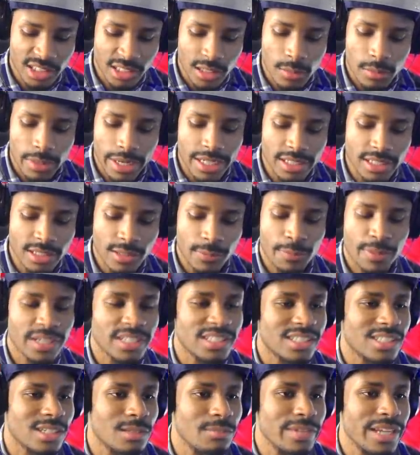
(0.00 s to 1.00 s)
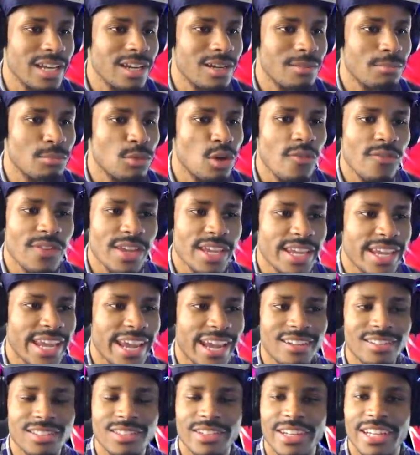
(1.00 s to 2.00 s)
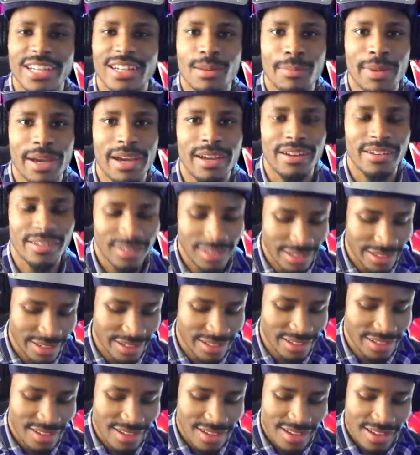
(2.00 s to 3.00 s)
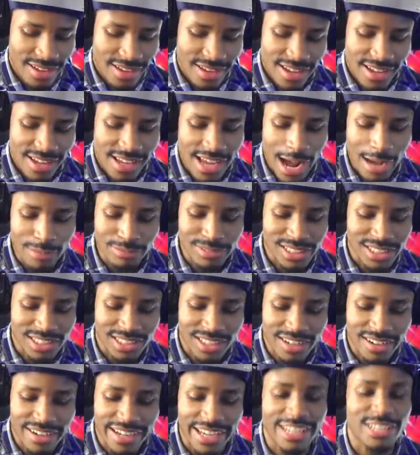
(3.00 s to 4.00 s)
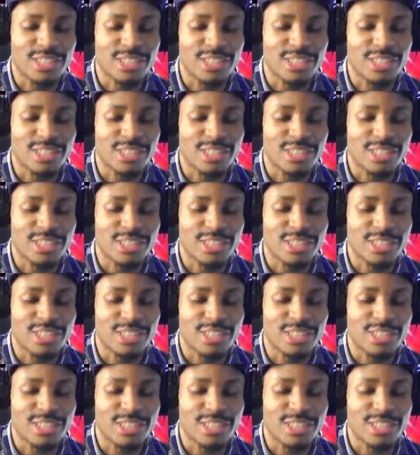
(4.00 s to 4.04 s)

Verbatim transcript: some way to put some damn movie character in a banner, like, I'm just starting